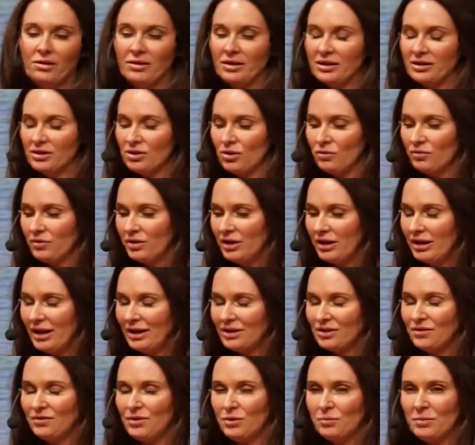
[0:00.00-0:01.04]
on this over the
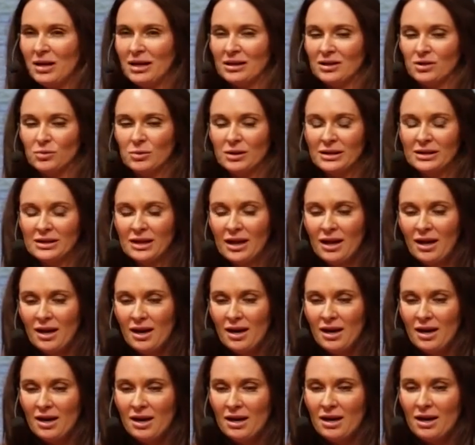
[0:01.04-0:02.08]
next few months was
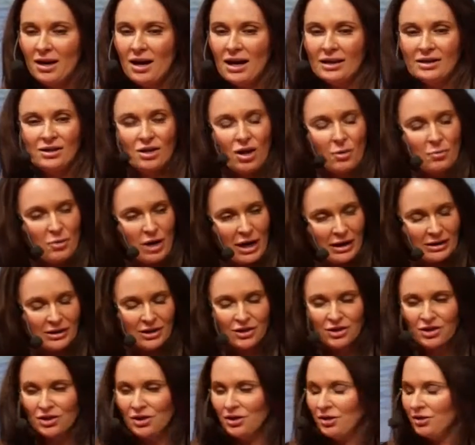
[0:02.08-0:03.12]
I saw
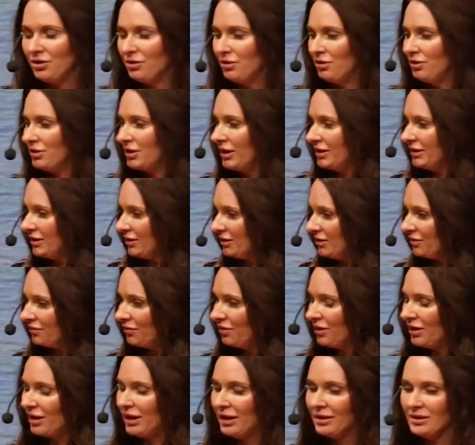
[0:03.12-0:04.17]
practitioners, I did
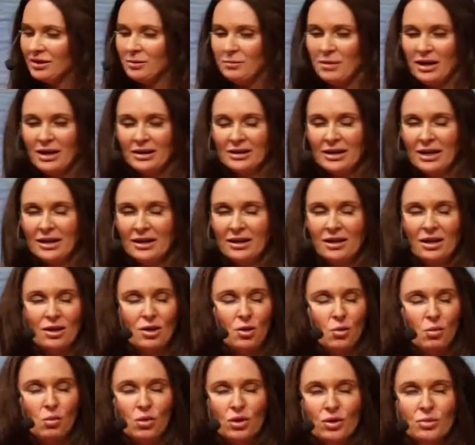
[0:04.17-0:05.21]
different things and meditated, and
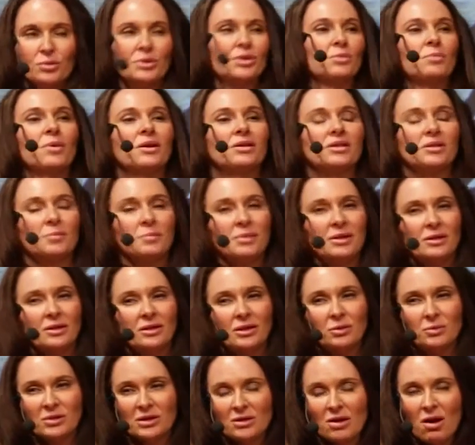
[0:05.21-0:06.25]
the word
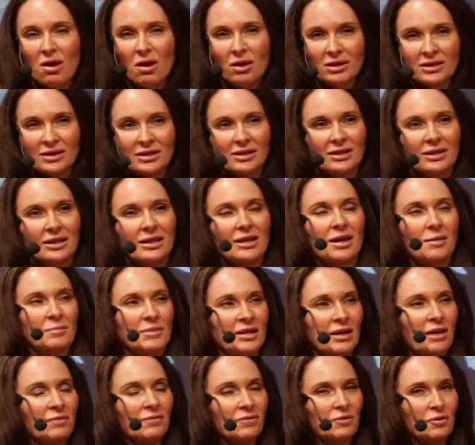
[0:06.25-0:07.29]
responsibility was constantly
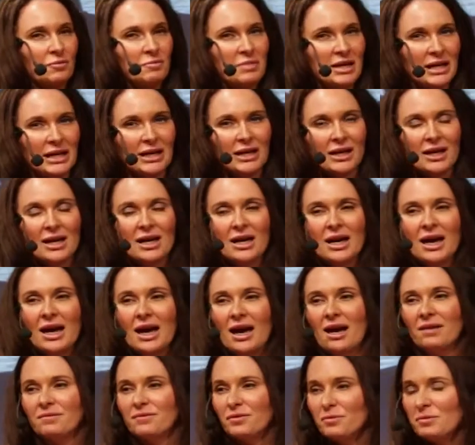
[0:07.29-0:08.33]
coming up for me.
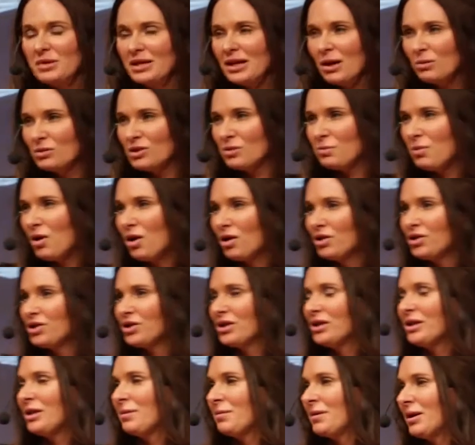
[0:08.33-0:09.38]
And for me, that was
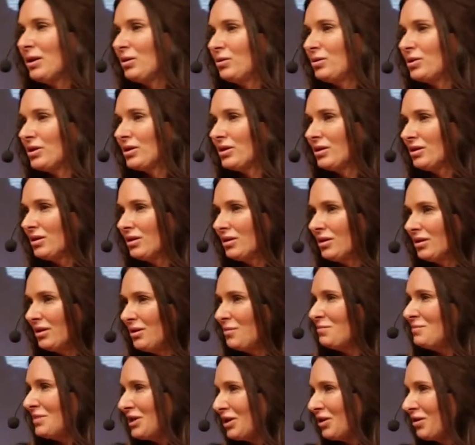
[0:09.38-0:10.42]
partially about
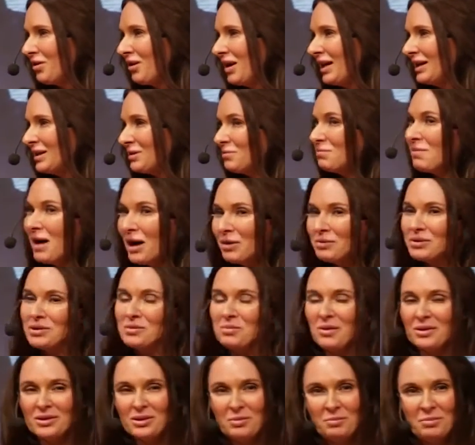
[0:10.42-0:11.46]
the mirror. It's my
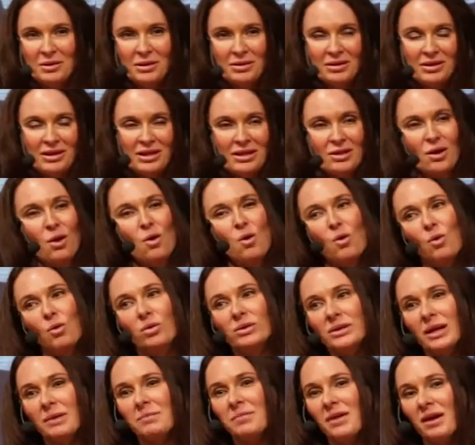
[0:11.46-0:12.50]
responsibility to
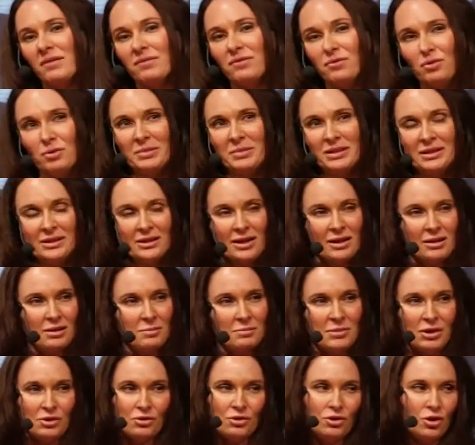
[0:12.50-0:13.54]
hold up that me side of
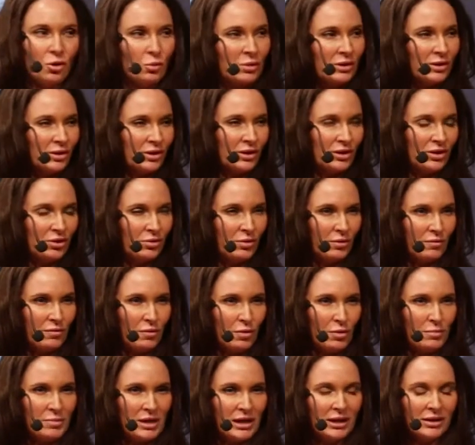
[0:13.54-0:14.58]
the mirror. No one's going to do it
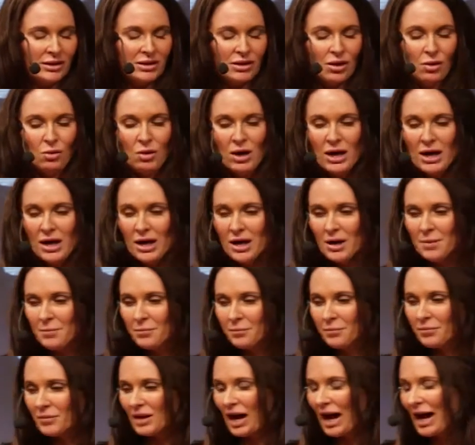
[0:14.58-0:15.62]
for me. So
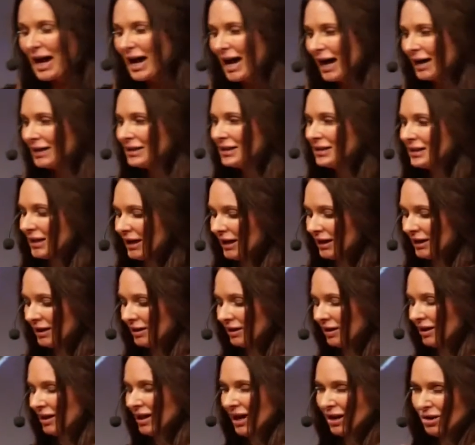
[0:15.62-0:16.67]
I had to
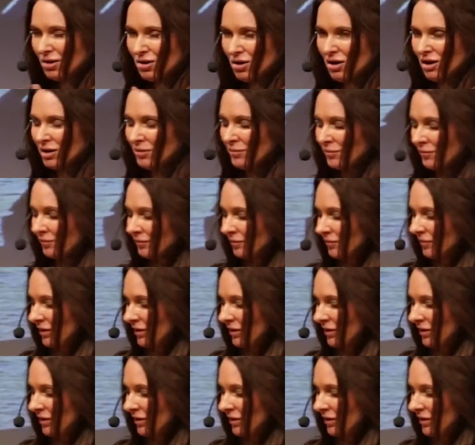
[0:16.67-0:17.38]
take that on.